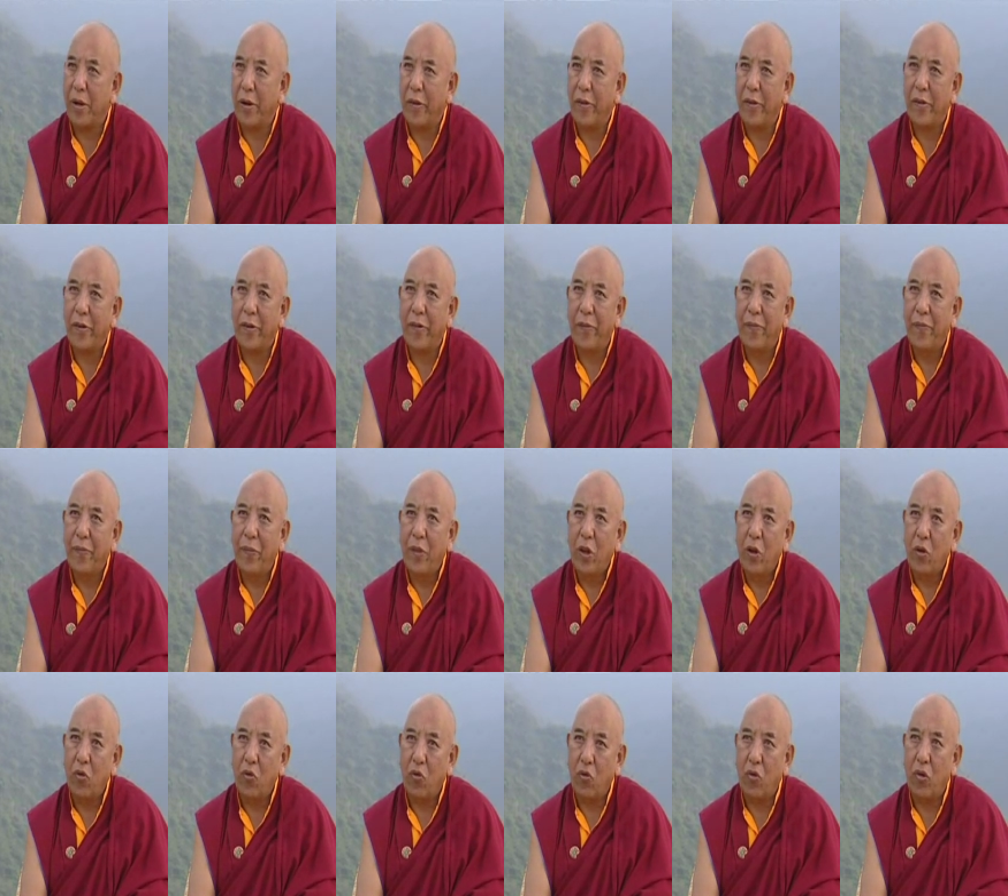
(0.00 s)
then the
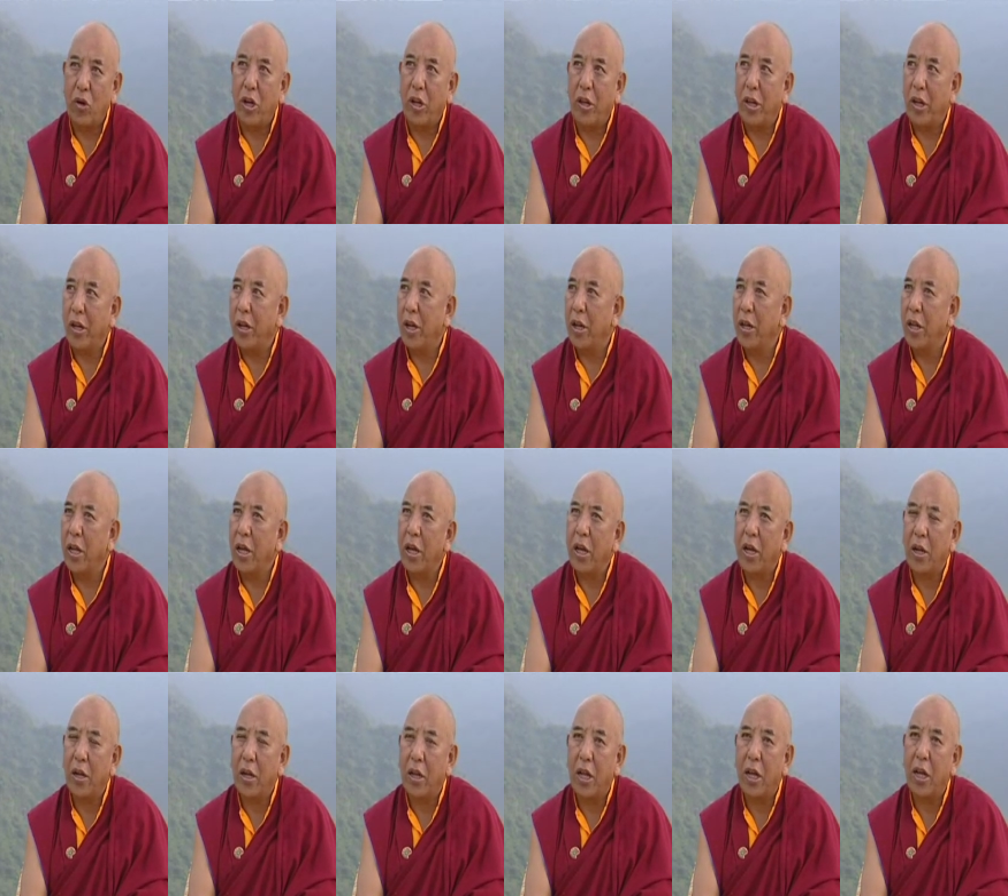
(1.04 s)
class struggle
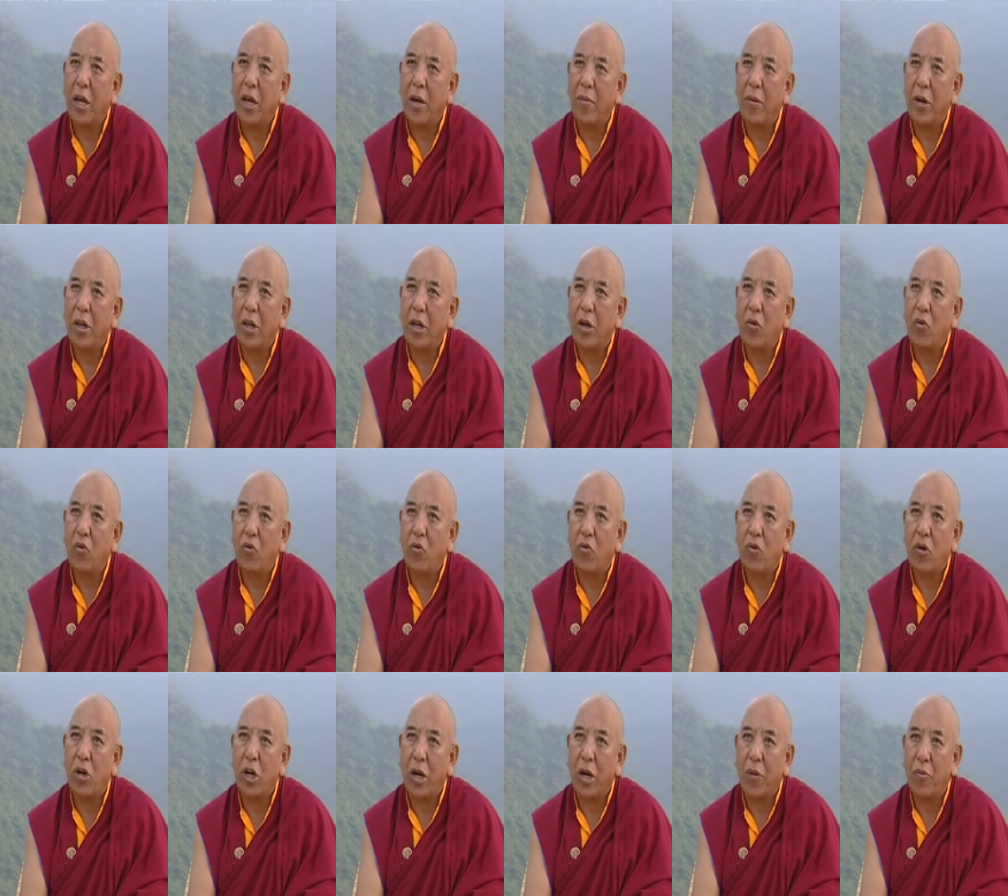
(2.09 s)
and purge
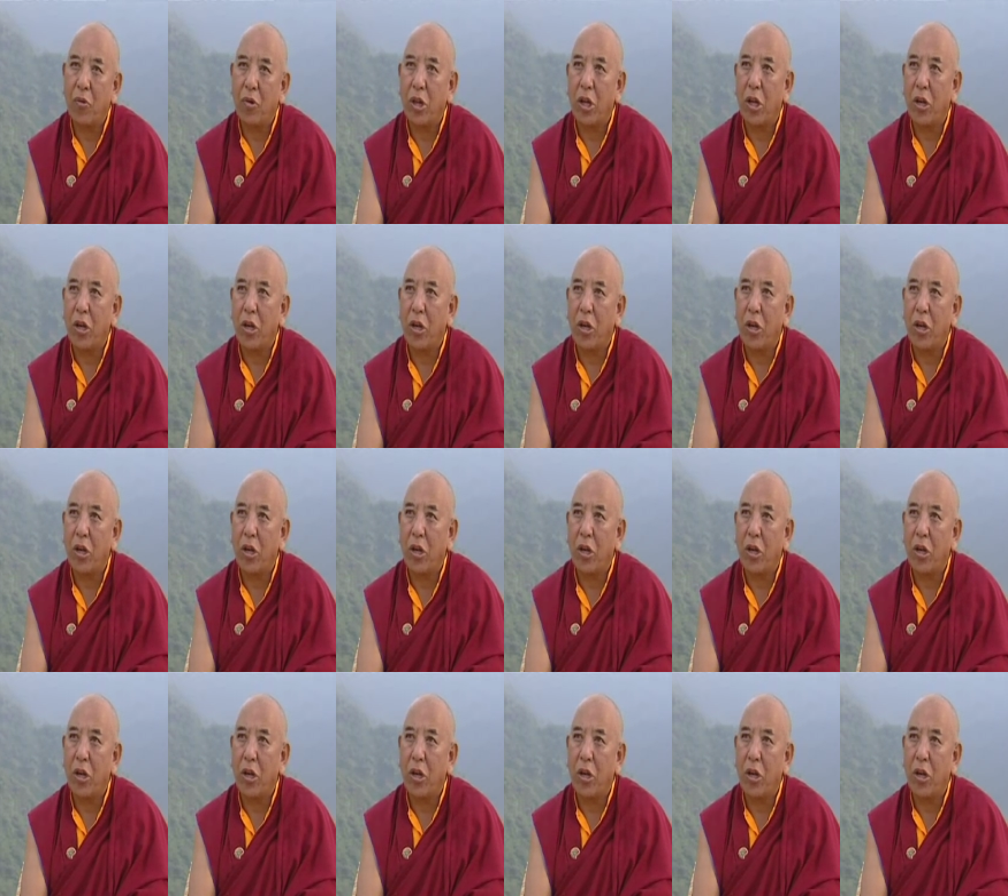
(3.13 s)
started,